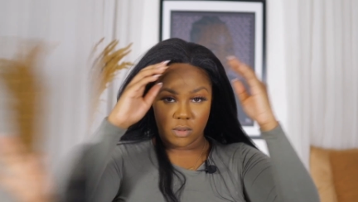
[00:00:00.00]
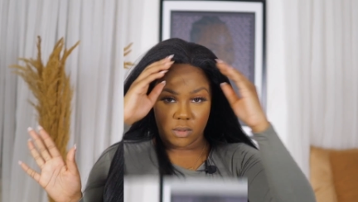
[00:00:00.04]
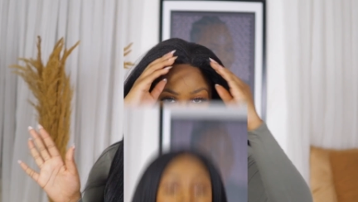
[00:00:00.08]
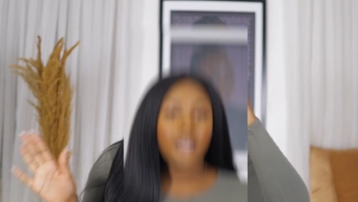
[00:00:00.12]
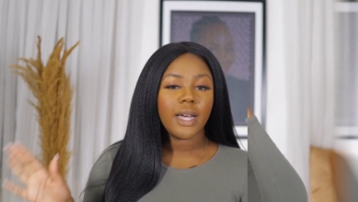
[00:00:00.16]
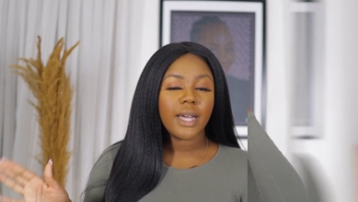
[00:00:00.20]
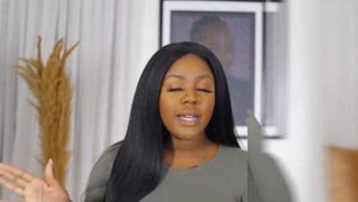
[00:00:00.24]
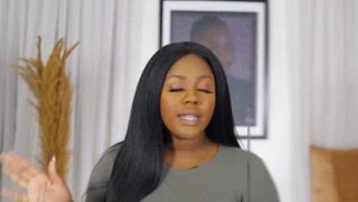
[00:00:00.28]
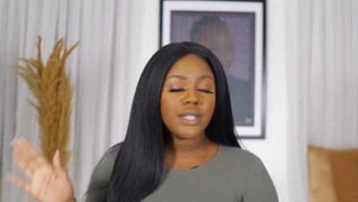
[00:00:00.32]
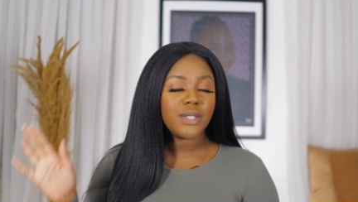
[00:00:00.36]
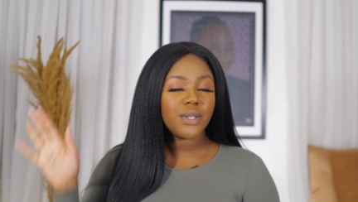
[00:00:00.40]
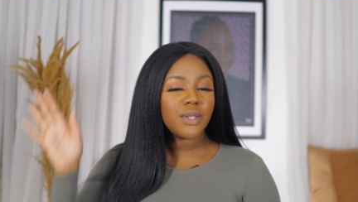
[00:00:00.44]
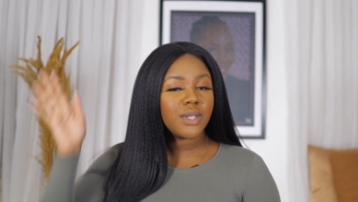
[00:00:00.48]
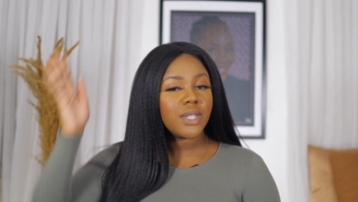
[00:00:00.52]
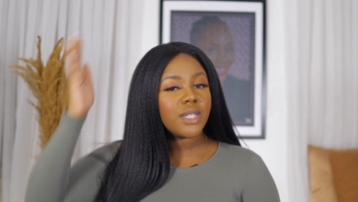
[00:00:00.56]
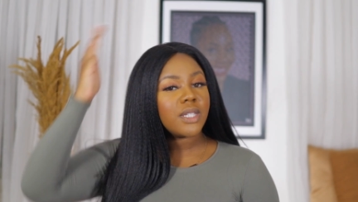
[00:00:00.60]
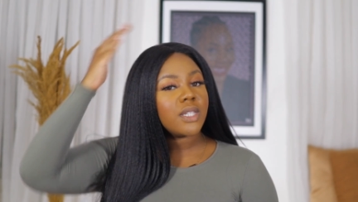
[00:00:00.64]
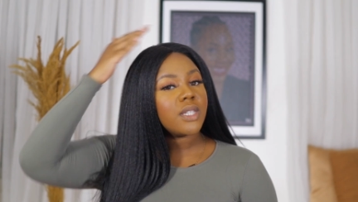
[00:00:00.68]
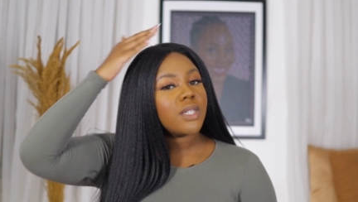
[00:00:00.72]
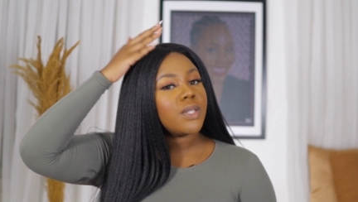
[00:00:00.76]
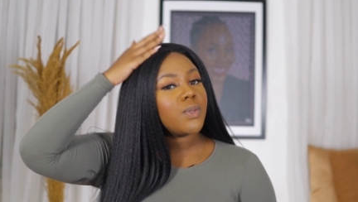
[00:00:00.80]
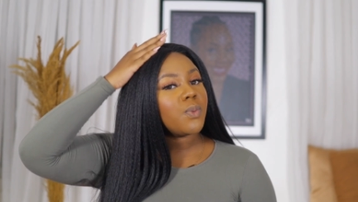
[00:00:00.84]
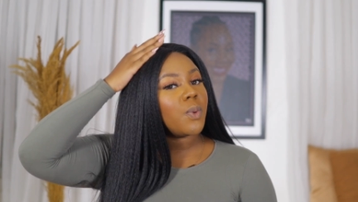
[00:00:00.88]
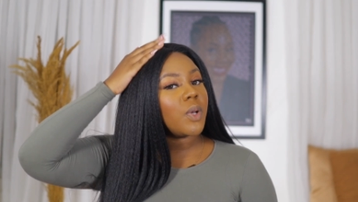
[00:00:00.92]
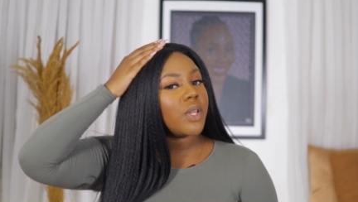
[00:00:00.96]
Guys, so
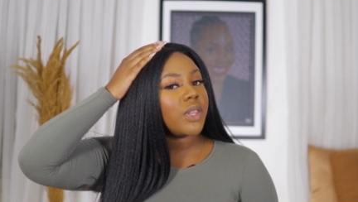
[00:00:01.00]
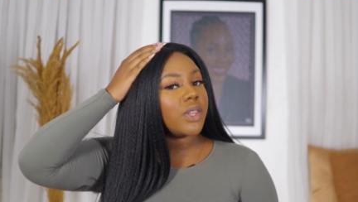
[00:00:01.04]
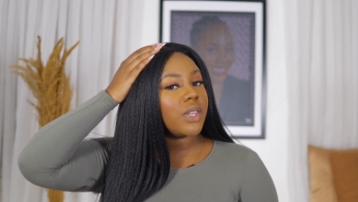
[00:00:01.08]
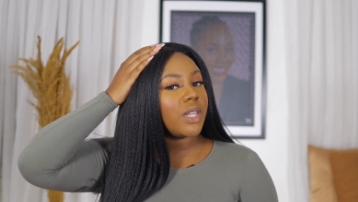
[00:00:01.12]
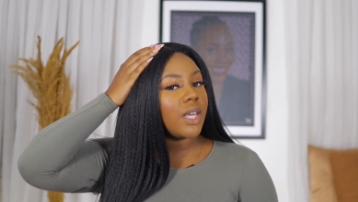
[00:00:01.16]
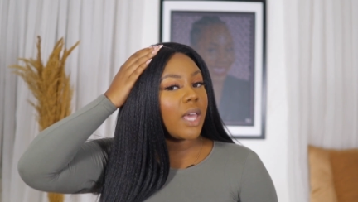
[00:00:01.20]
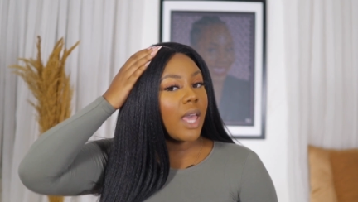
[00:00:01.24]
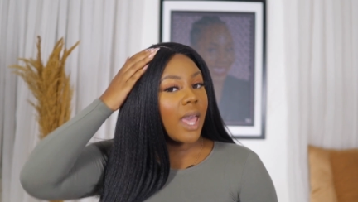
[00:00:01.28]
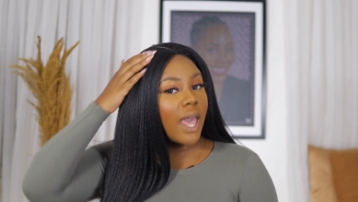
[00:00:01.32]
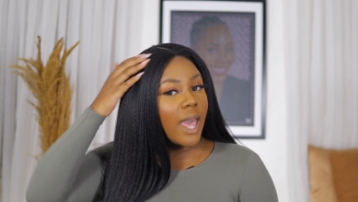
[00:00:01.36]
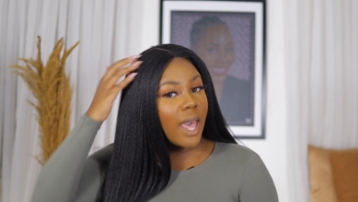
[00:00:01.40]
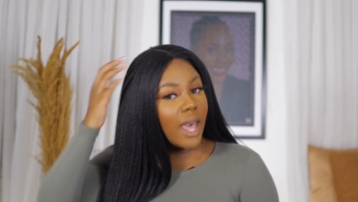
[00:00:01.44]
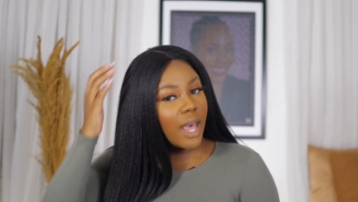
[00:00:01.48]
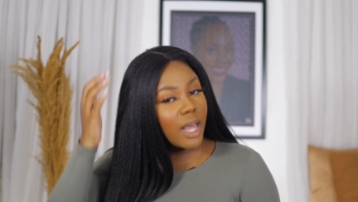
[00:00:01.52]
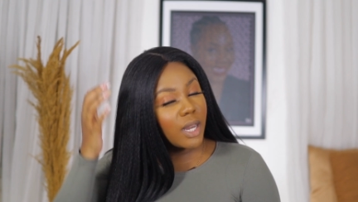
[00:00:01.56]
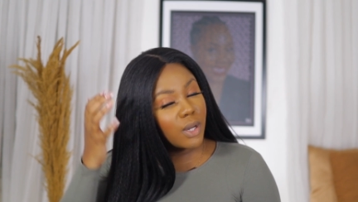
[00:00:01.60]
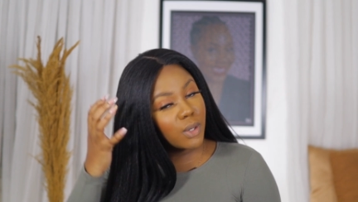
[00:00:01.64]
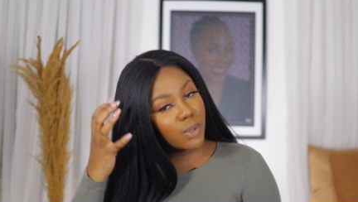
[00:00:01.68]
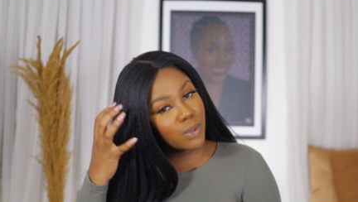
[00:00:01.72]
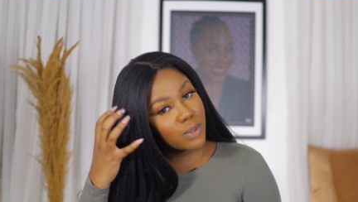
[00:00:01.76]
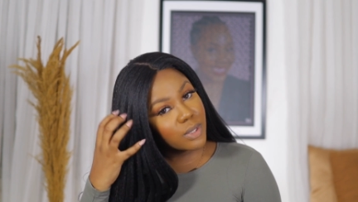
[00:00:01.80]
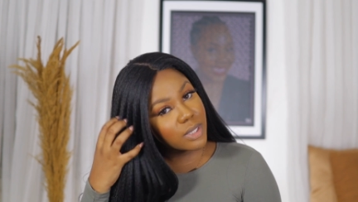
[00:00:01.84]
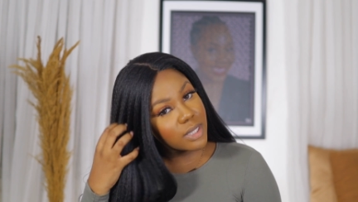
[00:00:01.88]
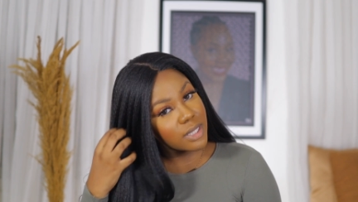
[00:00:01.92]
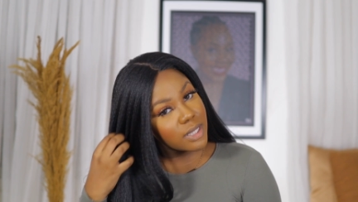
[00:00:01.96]
this is what the hair
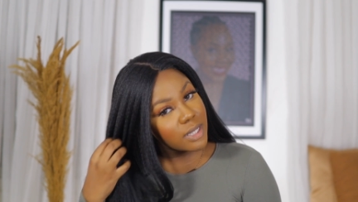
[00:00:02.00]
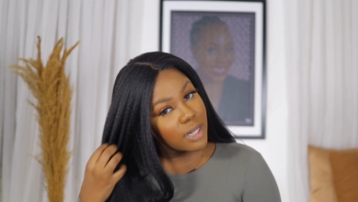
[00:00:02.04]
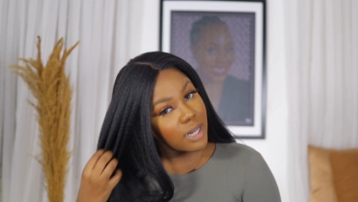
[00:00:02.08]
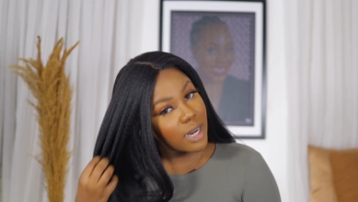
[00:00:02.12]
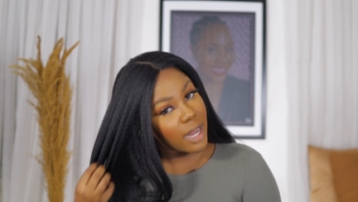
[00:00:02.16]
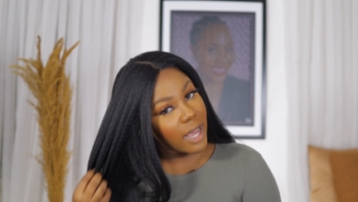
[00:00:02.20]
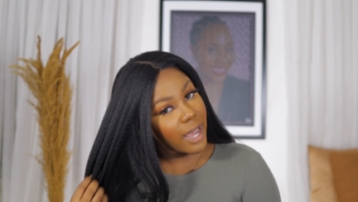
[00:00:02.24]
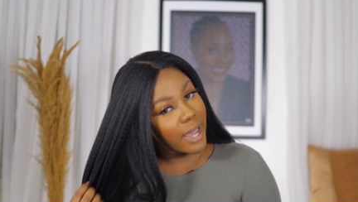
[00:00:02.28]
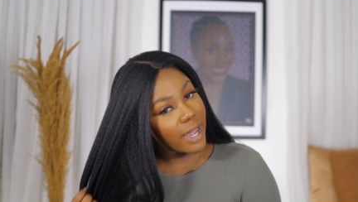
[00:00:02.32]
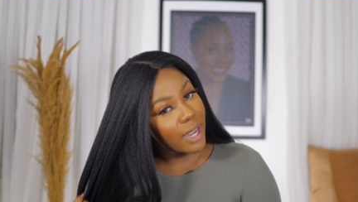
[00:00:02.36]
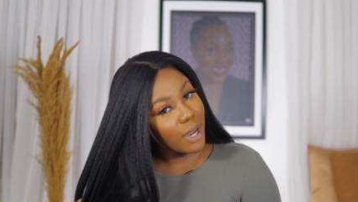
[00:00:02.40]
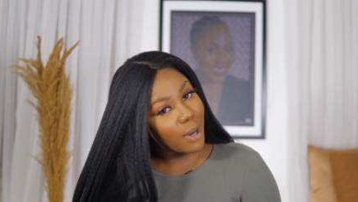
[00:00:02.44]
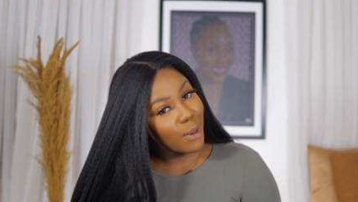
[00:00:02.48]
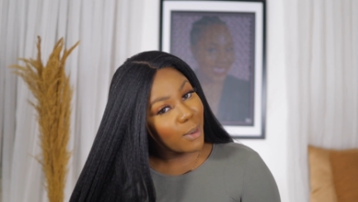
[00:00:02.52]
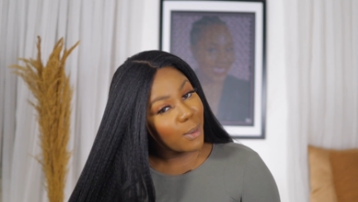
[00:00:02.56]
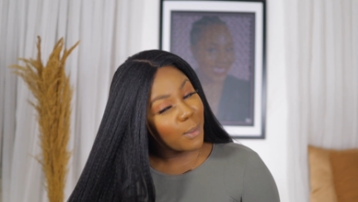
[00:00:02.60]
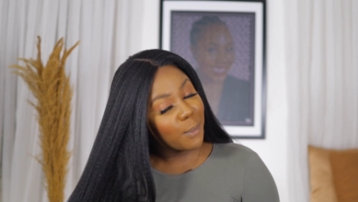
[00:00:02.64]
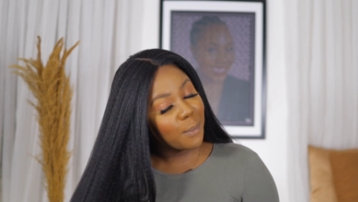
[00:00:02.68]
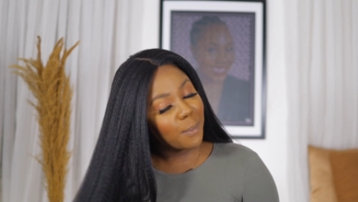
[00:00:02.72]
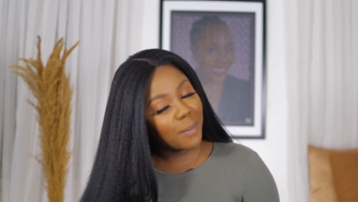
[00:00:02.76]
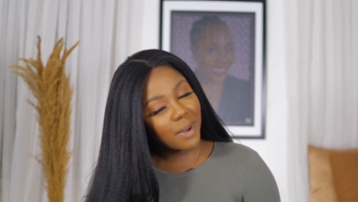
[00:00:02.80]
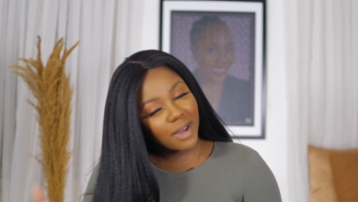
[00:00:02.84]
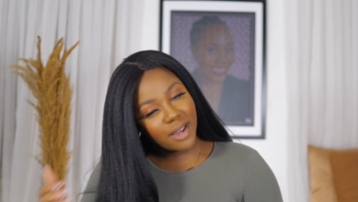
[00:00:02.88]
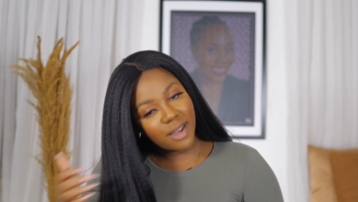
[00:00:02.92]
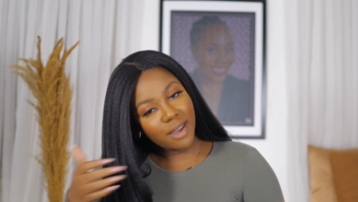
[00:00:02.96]
looks like
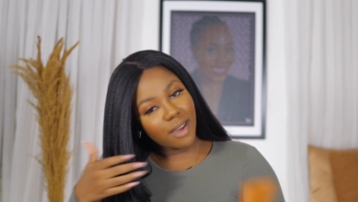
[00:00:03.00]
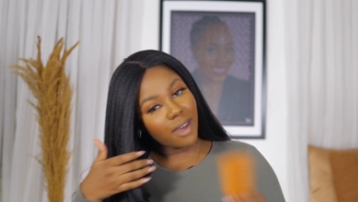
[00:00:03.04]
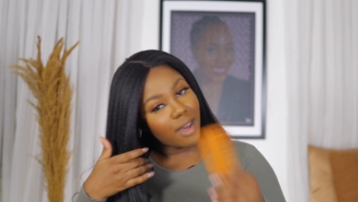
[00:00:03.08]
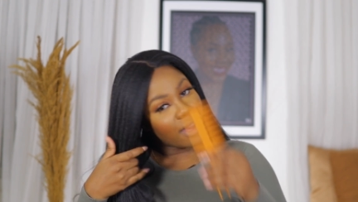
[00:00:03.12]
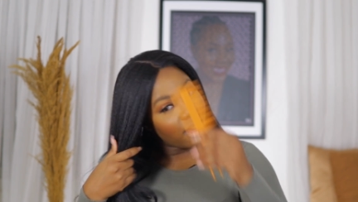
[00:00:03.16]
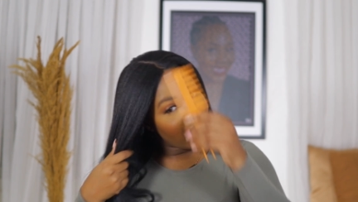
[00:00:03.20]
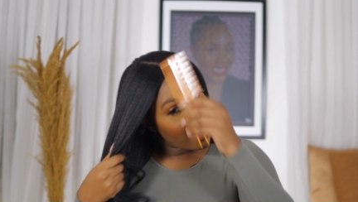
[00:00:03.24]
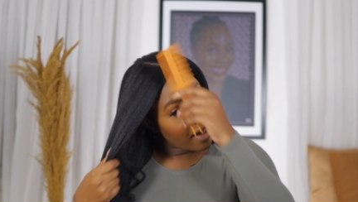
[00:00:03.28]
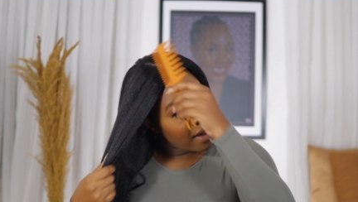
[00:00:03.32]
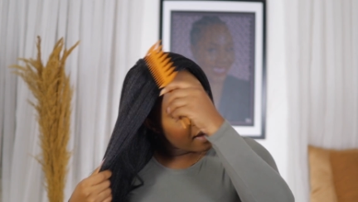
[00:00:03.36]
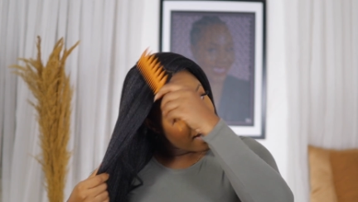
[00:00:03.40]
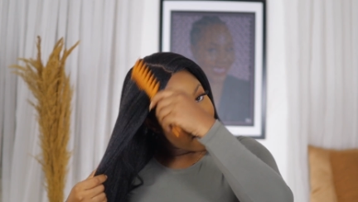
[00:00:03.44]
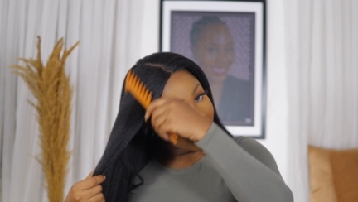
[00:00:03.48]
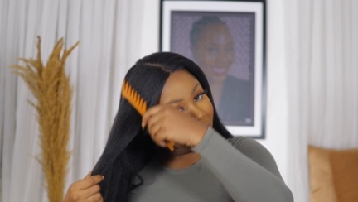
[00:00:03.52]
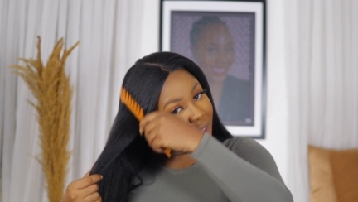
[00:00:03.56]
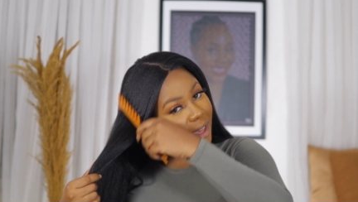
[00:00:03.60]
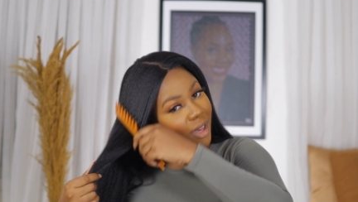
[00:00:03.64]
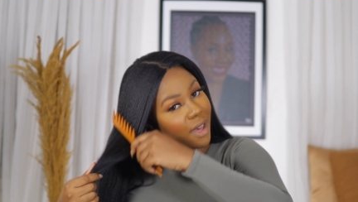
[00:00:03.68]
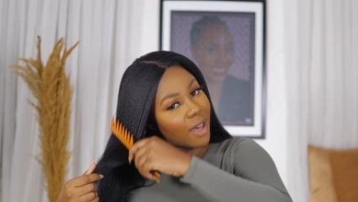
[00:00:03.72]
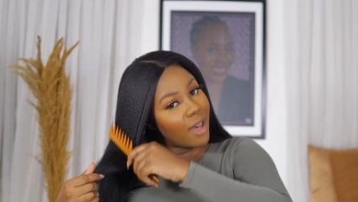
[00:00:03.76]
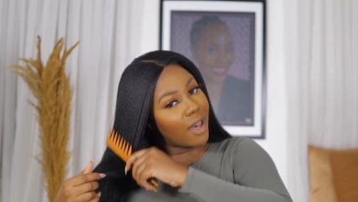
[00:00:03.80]
on my hair.